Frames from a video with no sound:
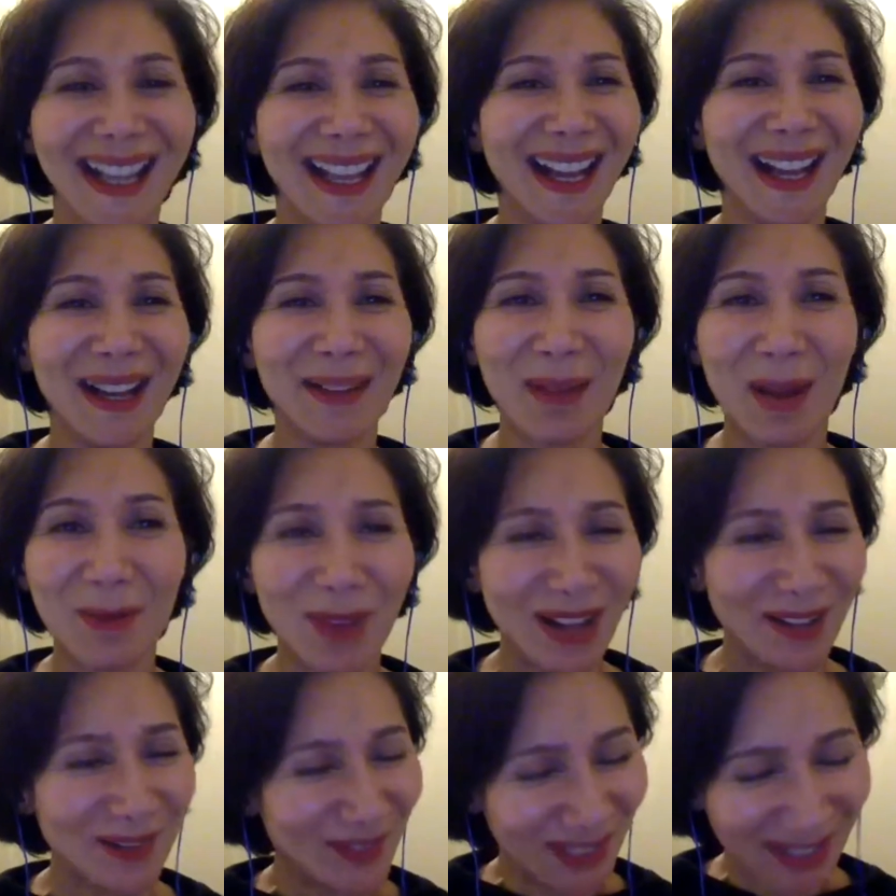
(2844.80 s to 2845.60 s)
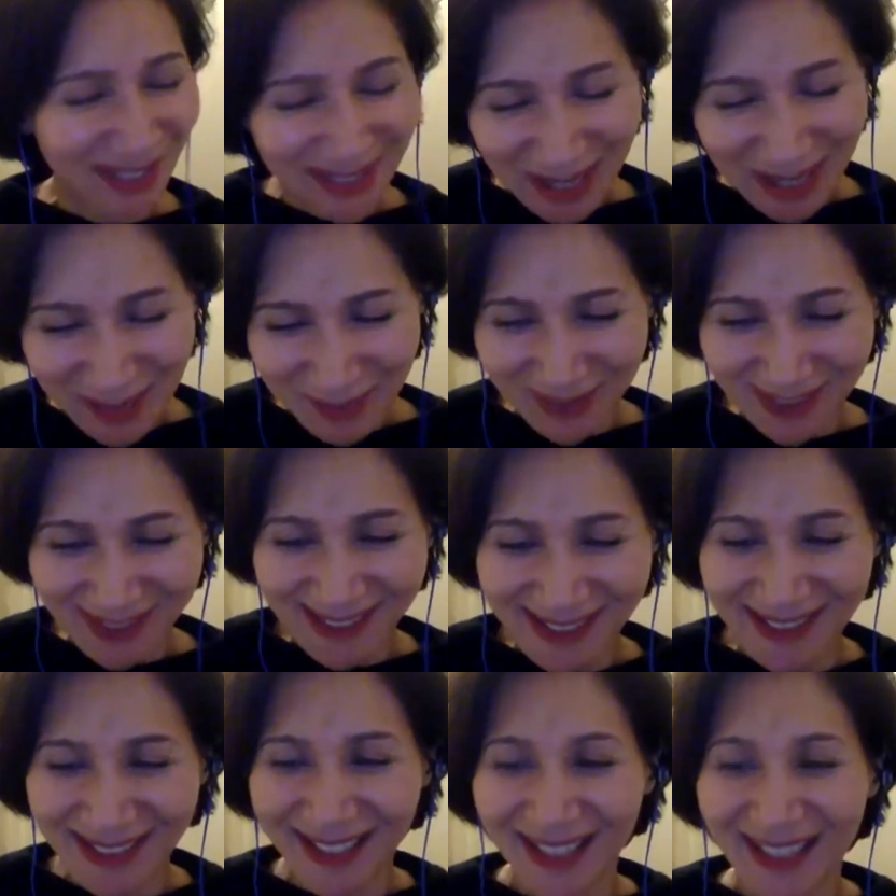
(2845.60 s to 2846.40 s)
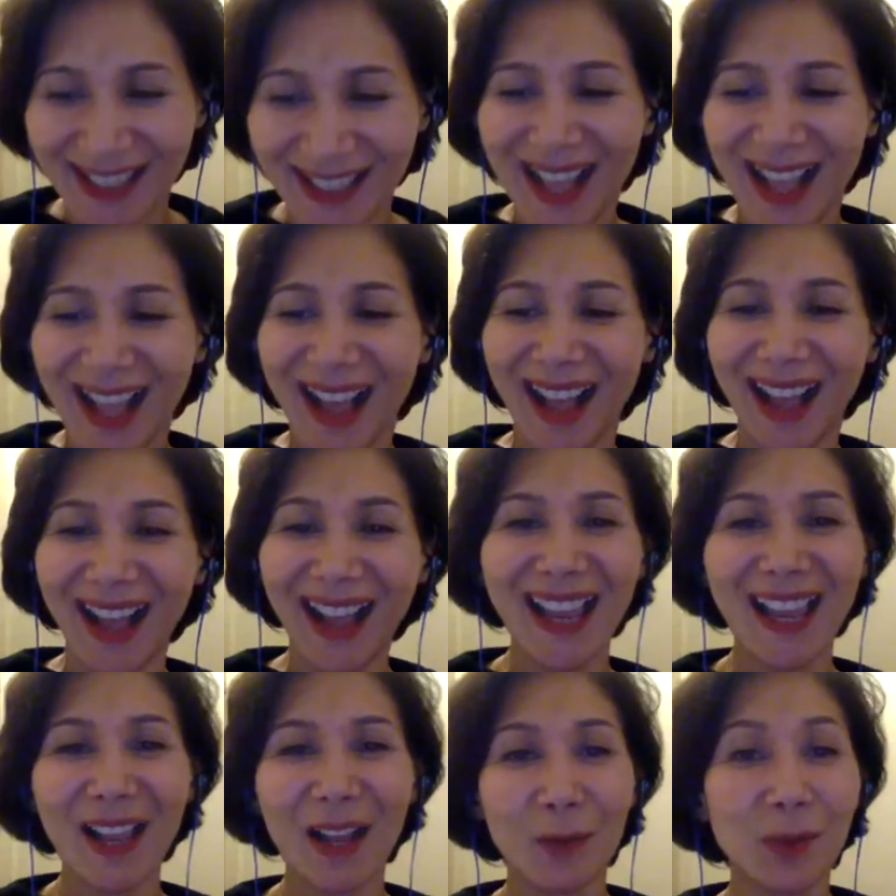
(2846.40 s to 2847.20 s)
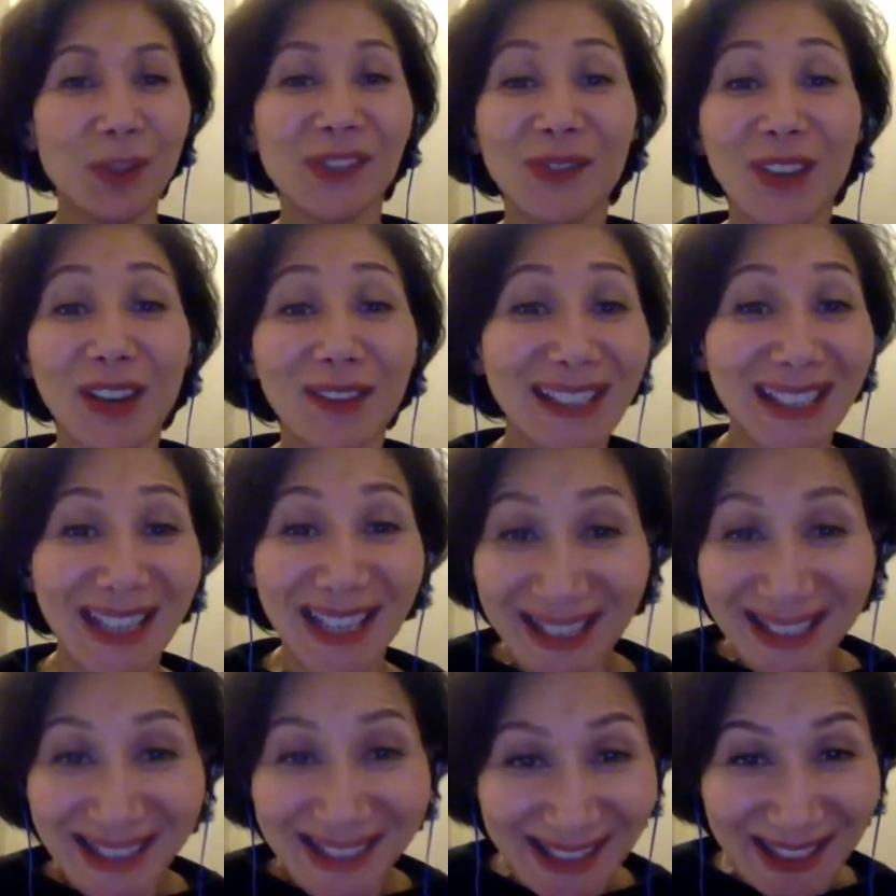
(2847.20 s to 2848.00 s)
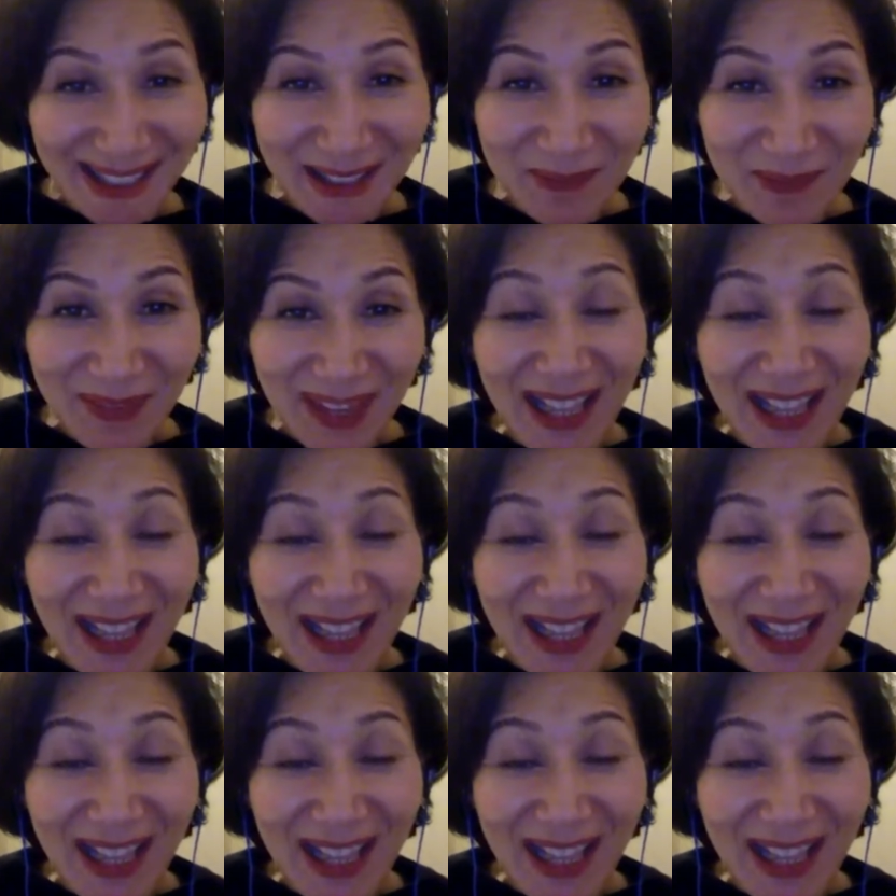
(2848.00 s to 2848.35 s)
I'm very happy to start. I was very lazy.